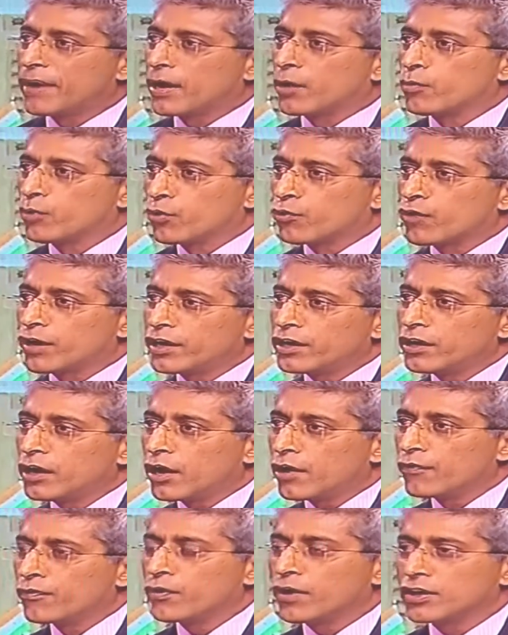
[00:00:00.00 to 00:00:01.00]
backward. Right
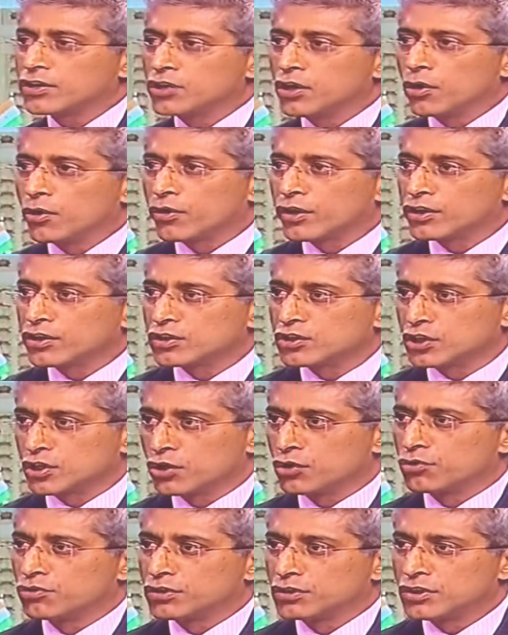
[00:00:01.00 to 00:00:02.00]
now, if you actually look at the
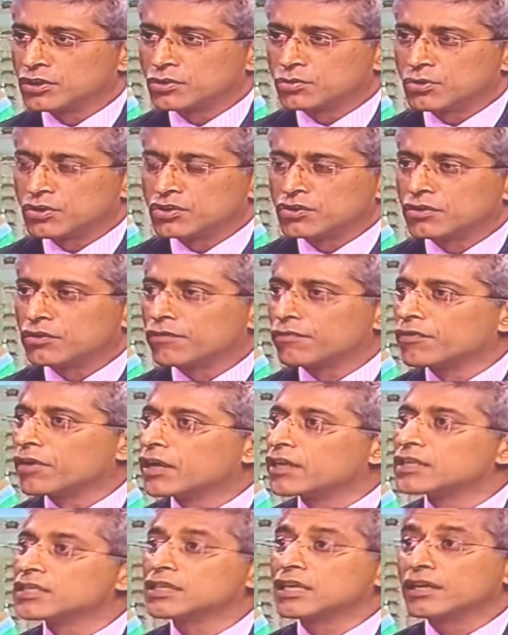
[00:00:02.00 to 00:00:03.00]
security situation in
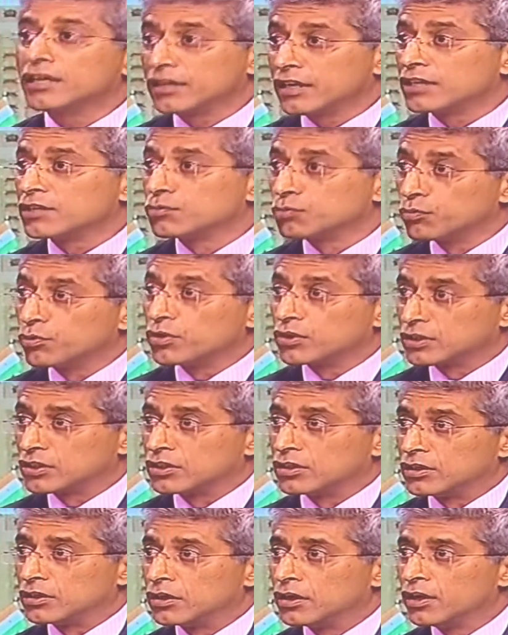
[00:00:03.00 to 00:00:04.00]
Afghanistan, it has
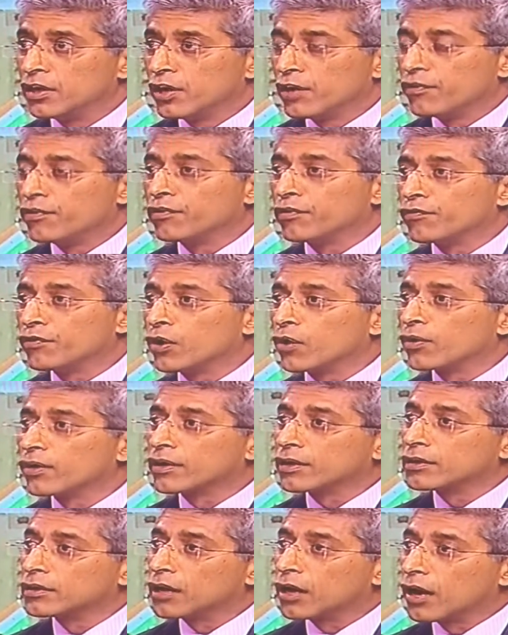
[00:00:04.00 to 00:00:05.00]
worsened. If you look
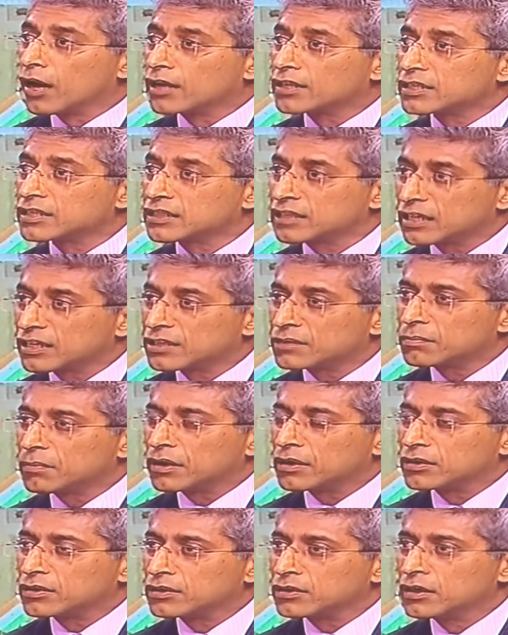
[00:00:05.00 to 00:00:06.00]
at it in the last 6
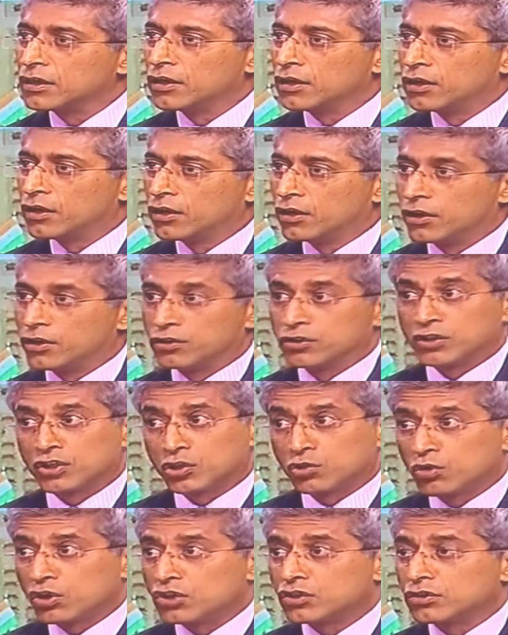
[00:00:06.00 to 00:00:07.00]
months, the
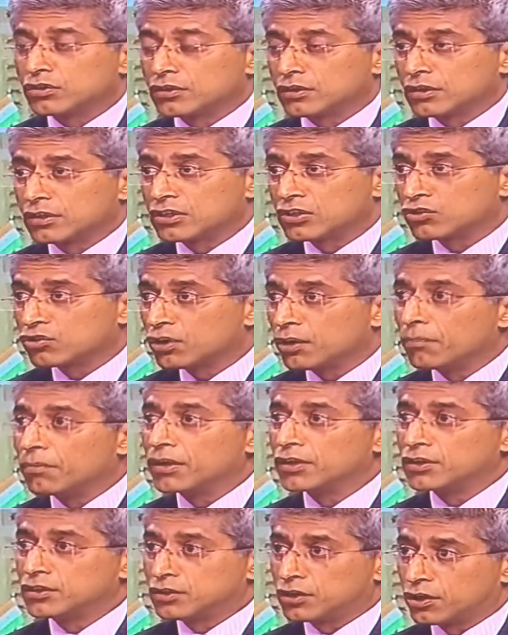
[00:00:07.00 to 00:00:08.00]
situation is
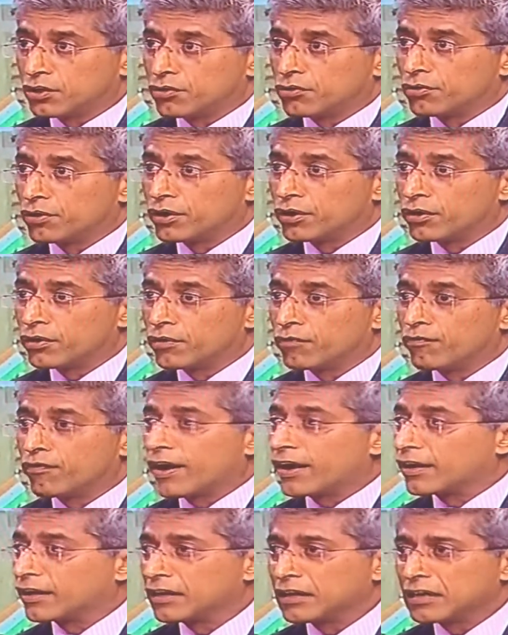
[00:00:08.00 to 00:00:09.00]
extremely deteriorated. In fact,